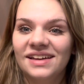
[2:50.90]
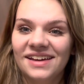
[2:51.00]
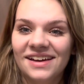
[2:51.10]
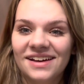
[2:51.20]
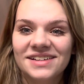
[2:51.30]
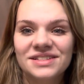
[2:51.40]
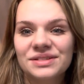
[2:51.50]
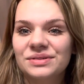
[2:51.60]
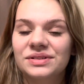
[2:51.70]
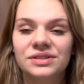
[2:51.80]
Hey guys,
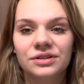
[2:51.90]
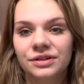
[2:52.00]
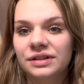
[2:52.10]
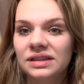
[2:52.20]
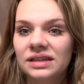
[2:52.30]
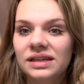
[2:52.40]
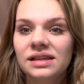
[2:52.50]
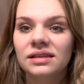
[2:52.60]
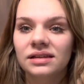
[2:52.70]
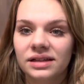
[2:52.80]
so it's
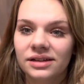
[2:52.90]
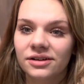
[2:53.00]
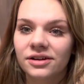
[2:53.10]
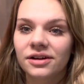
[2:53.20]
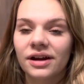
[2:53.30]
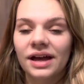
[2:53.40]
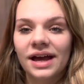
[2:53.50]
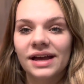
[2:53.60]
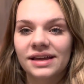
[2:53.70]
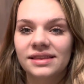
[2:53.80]
currently later
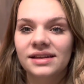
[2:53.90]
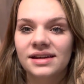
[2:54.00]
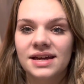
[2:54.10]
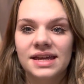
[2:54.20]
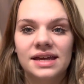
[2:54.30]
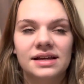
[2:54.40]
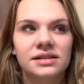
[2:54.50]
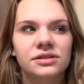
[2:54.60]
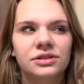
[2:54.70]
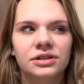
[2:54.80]
in the night.
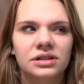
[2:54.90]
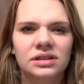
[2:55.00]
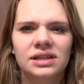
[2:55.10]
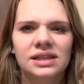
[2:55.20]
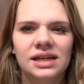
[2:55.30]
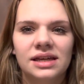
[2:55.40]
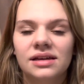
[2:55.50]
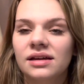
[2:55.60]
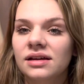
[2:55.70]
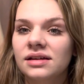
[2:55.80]
It's currently like
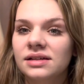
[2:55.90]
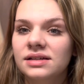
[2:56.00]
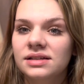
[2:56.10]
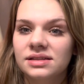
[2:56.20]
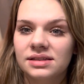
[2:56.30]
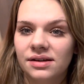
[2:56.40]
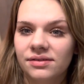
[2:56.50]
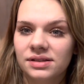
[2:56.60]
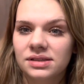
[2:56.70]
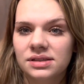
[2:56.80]

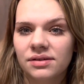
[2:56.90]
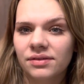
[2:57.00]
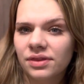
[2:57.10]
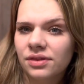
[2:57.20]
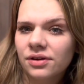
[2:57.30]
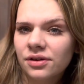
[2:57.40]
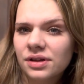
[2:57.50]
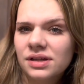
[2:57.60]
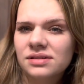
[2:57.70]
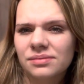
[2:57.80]
7,
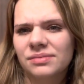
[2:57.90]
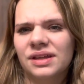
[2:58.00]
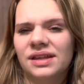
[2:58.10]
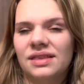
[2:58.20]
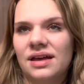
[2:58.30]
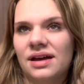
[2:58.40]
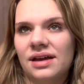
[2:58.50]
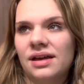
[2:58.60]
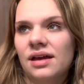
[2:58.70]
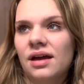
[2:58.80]
7.30, something like
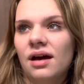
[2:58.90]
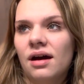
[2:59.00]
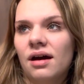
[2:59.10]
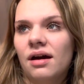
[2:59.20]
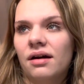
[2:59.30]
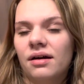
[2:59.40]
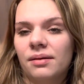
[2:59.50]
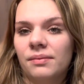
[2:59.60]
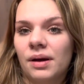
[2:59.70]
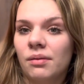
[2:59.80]
that.
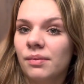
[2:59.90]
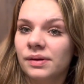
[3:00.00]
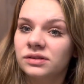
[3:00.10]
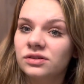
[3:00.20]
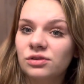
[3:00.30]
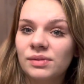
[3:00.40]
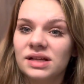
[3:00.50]
Um, I'm about to do my